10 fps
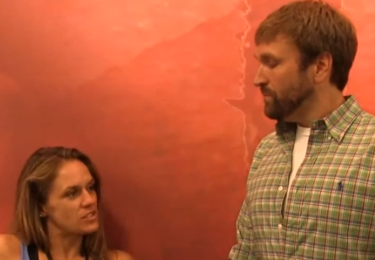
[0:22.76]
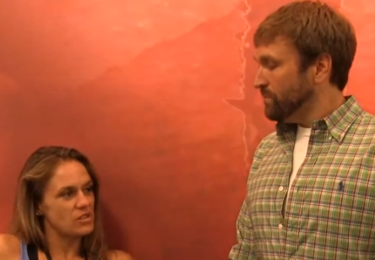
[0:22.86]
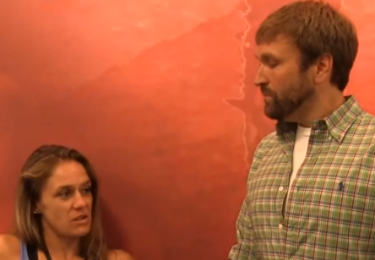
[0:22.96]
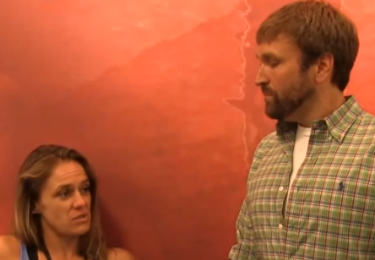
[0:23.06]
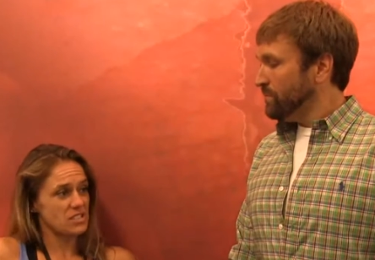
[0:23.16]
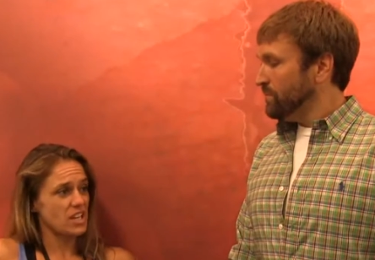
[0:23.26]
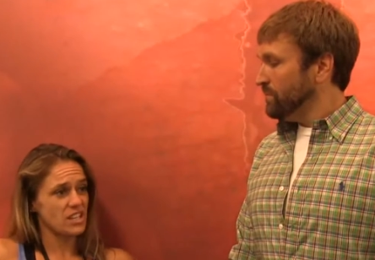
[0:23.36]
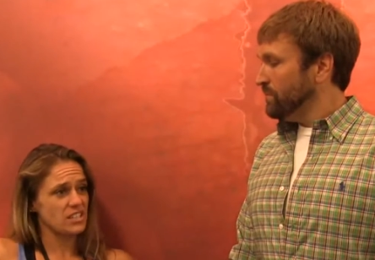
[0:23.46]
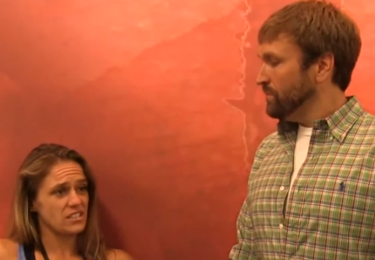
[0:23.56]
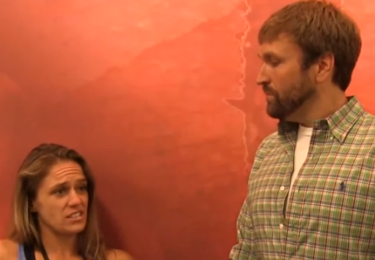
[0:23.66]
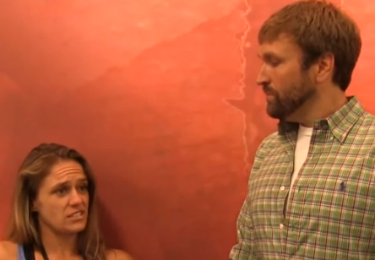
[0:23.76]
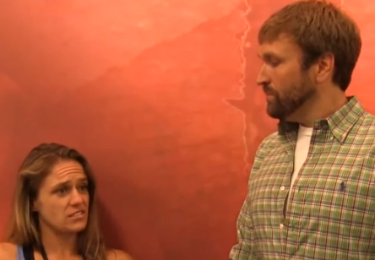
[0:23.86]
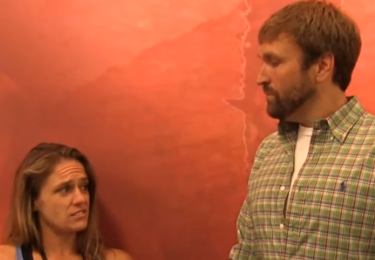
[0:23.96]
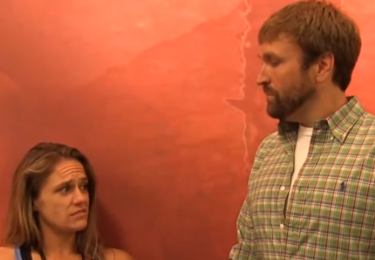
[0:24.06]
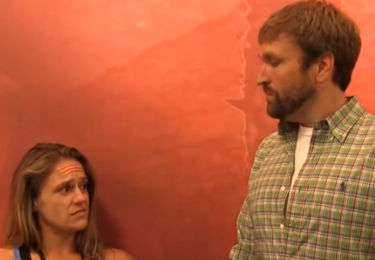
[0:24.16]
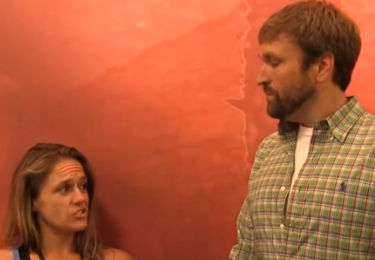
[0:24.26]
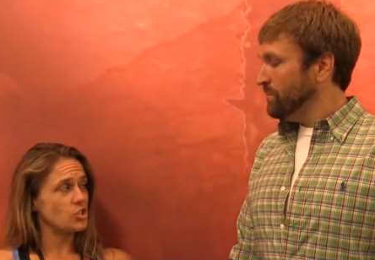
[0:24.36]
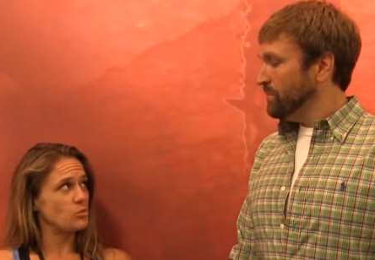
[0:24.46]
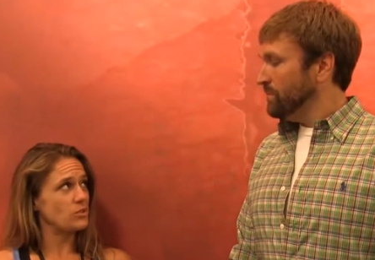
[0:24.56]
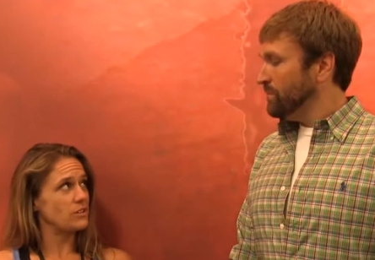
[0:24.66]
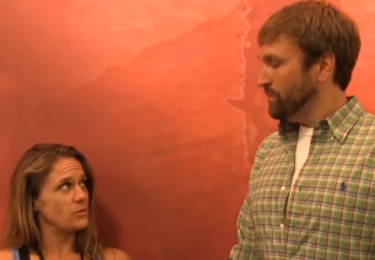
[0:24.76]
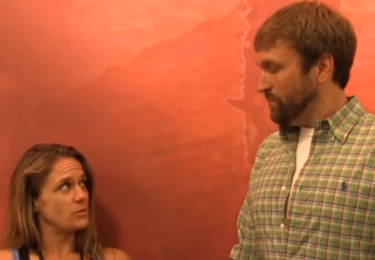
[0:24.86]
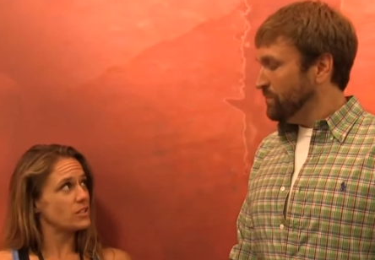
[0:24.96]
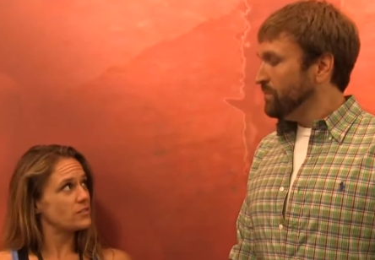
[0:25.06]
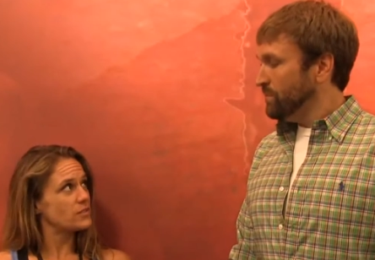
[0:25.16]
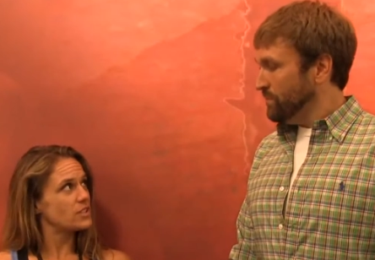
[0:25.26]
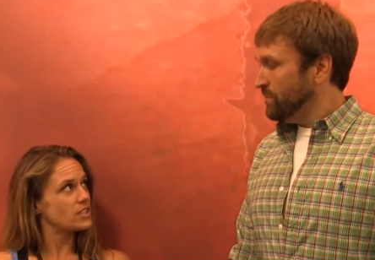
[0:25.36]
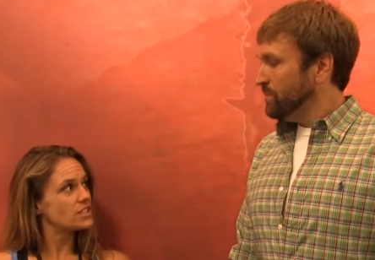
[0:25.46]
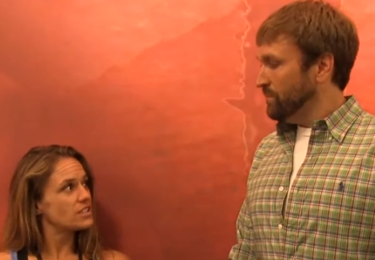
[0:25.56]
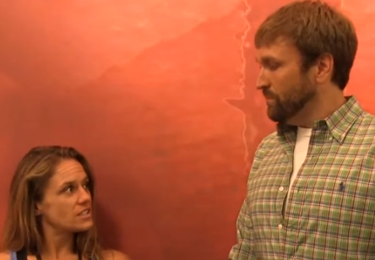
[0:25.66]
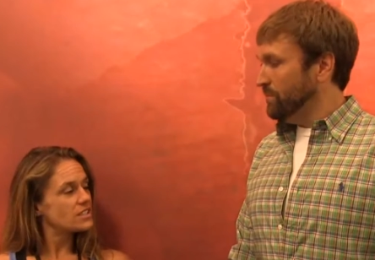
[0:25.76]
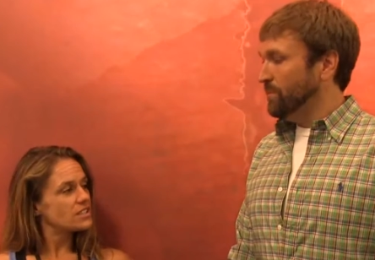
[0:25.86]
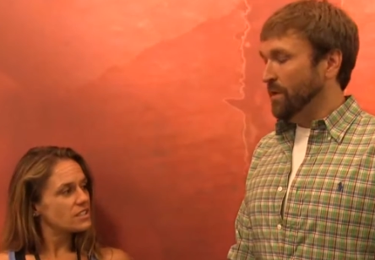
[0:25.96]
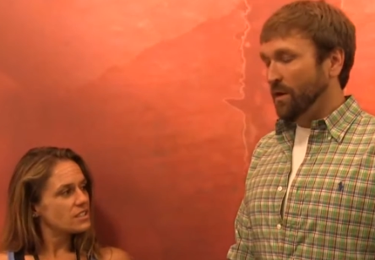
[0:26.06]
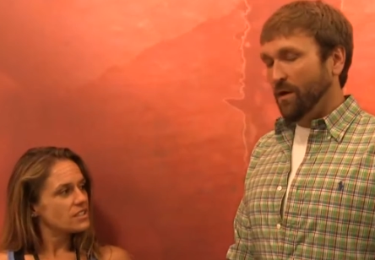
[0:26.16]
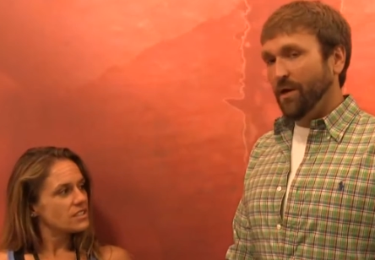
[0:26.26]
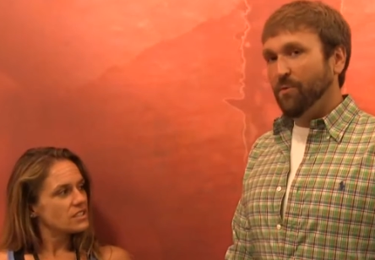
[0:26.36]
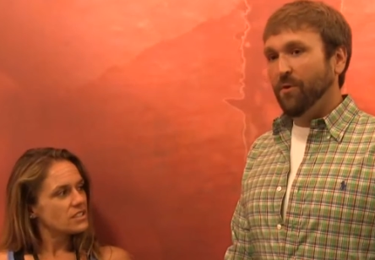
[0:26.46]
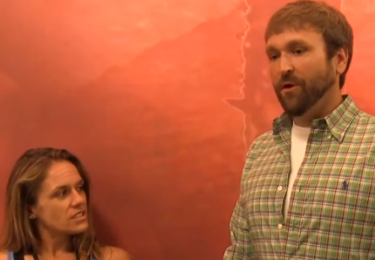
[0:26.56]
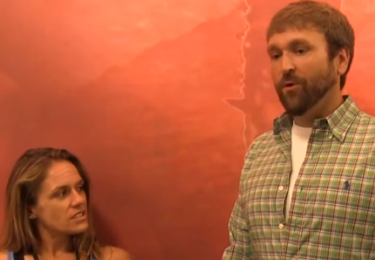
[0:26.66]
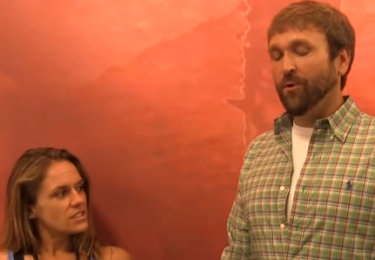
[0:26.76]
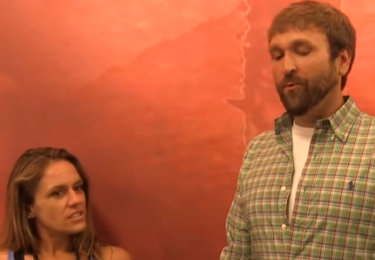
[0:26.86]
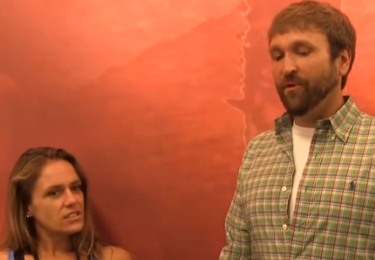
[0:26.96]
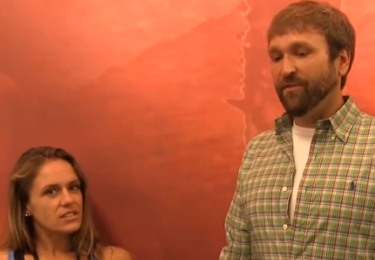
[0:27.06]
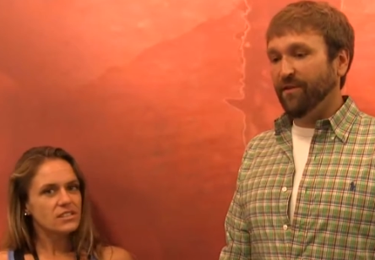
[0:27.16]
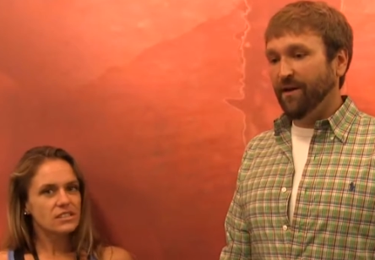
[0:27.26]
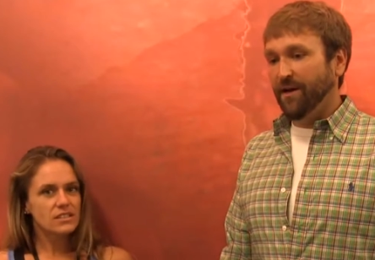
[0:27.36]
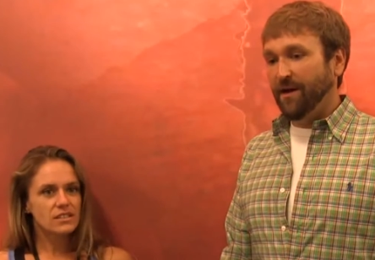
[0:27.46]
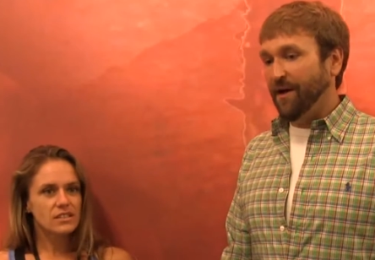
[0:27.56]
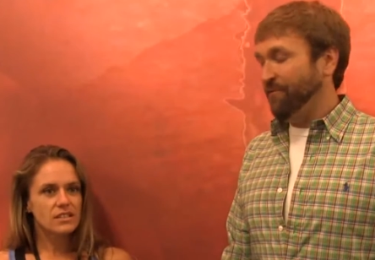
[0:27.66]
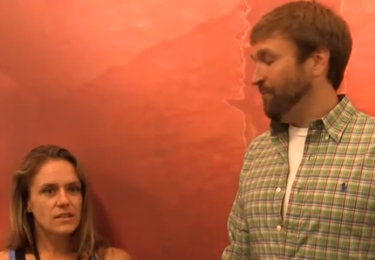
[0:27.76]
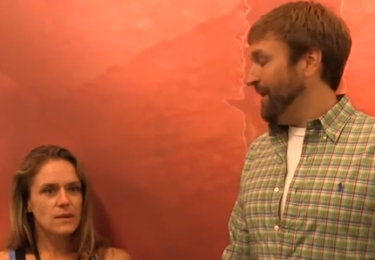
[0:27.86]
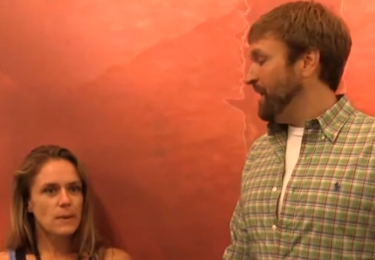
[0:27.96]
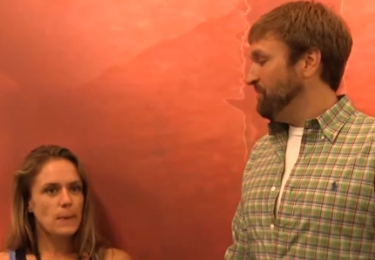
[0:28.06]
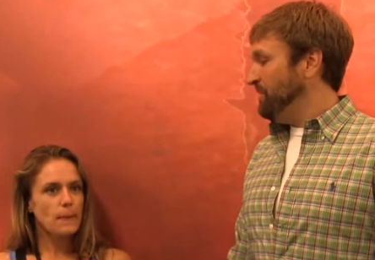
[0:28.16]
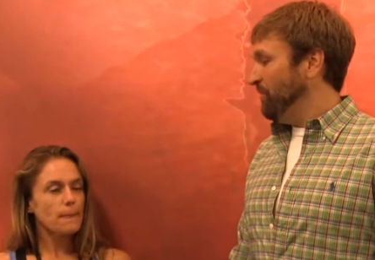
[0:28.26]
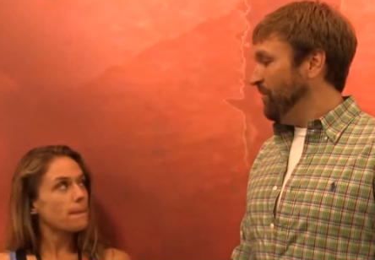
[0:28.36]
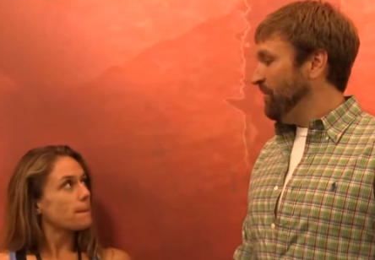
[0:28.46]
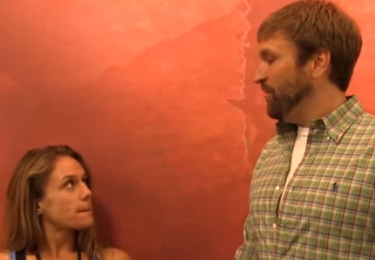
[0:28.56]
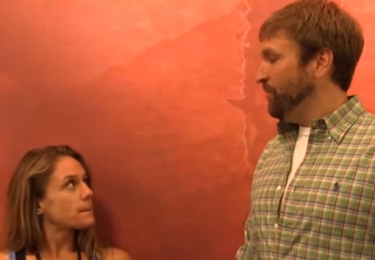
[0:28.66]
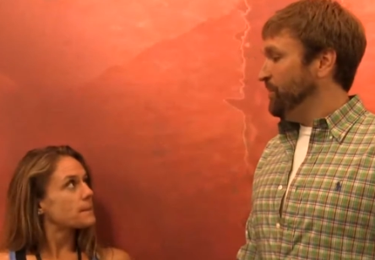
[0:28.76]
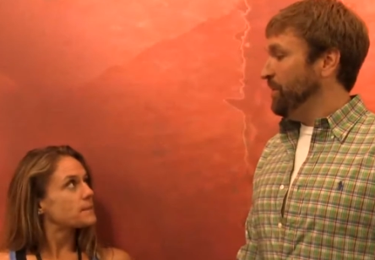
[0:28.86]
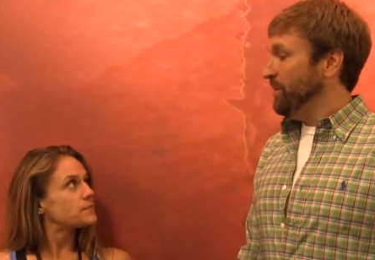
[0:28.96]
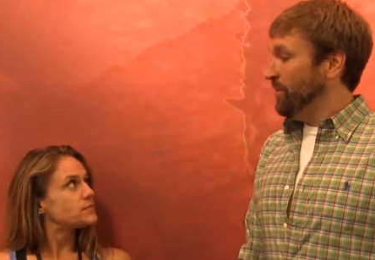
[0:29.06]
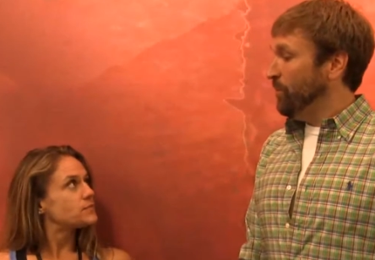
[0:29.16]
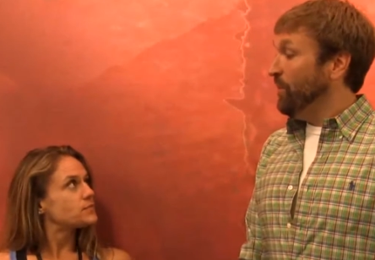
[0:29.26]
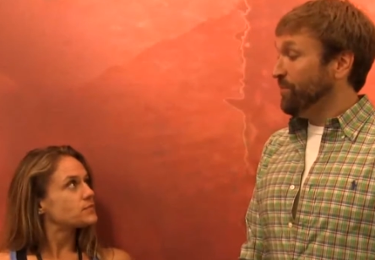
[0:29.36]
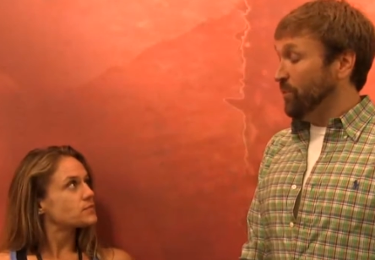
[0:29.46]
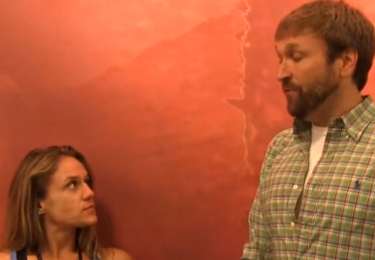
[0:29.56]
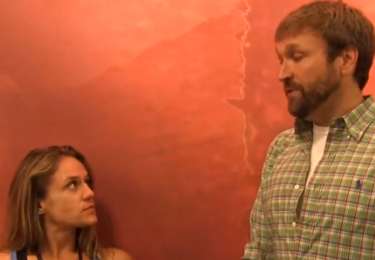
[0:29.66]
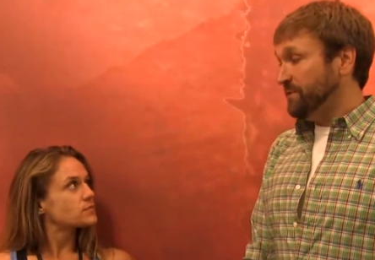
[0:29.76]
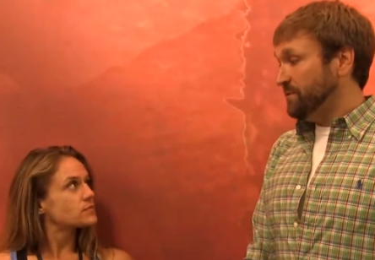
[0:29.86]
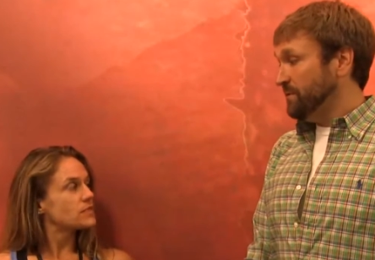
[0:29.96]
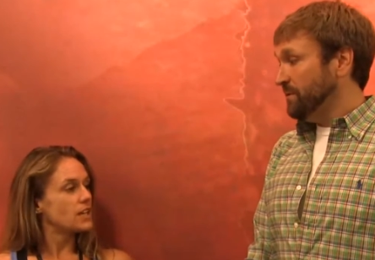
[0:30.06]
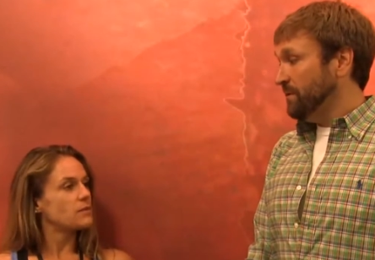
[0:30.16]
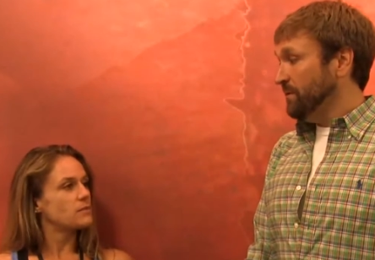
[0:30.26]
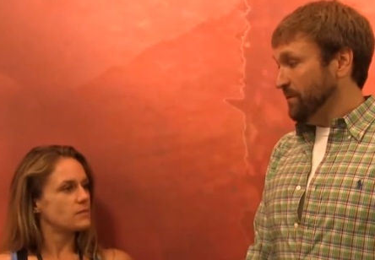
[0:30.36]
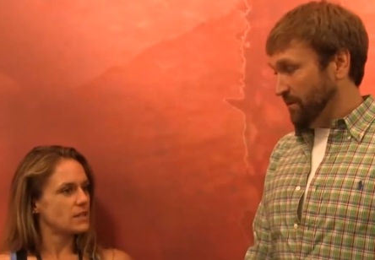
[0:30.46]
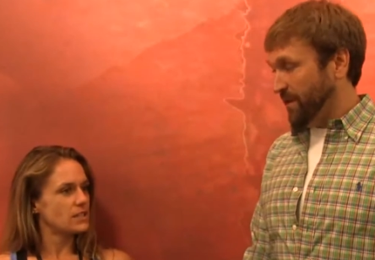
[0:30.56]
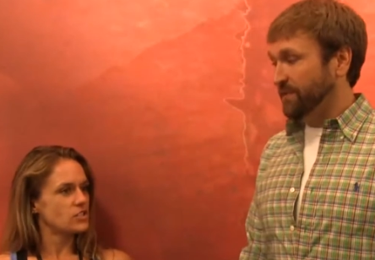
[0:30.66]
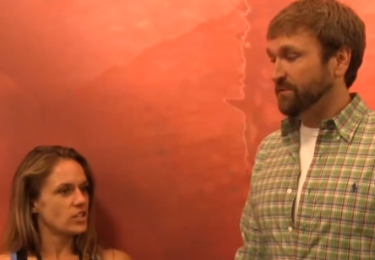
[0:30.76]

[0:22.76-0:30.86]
Speaker 1: So I'm excited to show them what I've been
Speaker 2: working for. Mm-hmm. And you've been going with. Uh, a lot of people. You're with Roufus?
Speaker 1: Yep, I